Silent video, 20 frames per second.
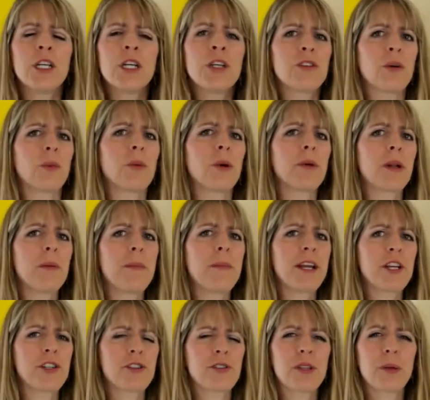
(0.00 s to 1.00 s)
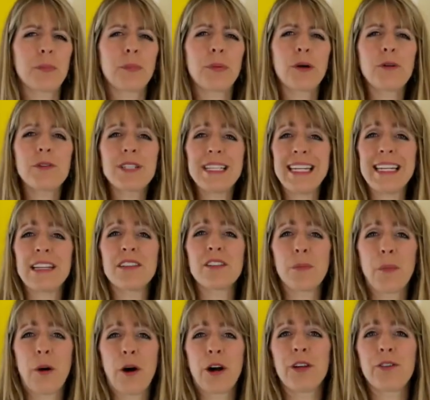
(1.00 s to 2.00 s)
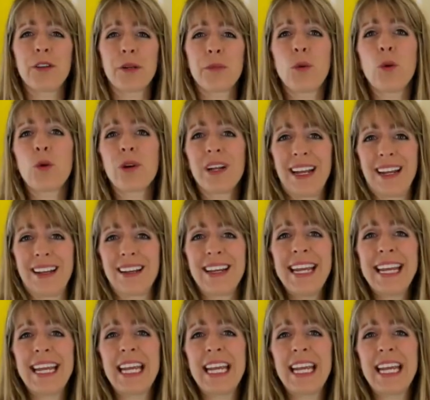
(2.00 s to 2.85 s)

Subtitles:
So we want to make sure that protein is a part of your morning.